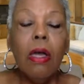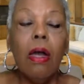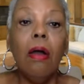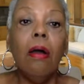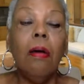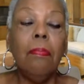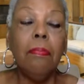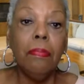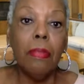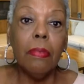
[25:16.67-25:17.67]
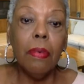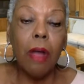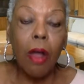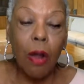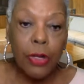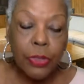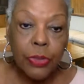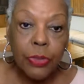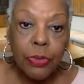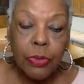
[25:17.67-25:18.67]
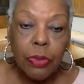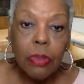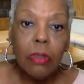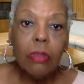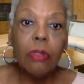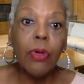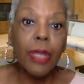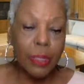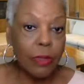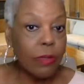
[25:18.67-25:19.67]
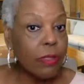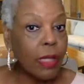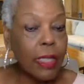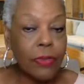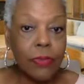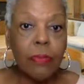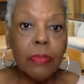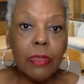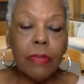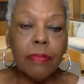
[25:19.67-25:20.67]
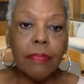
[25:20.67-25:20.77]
Um, are you going into those classrooms,